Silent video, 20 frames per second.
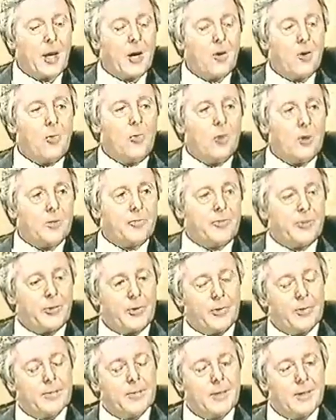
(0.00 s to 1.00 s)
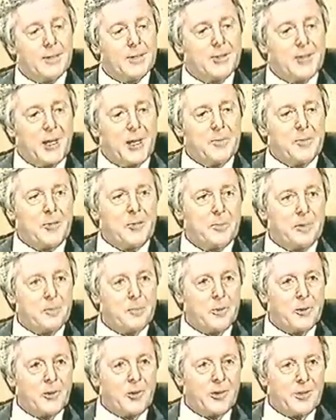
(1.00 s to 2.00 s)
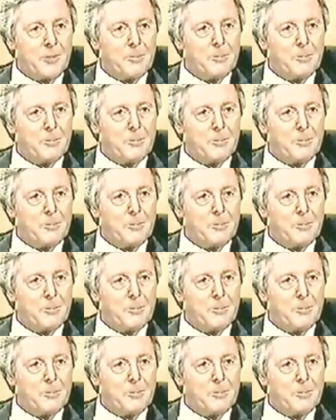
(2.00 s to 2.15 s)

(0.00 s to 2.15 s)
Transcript: Now, all of you seem to have been put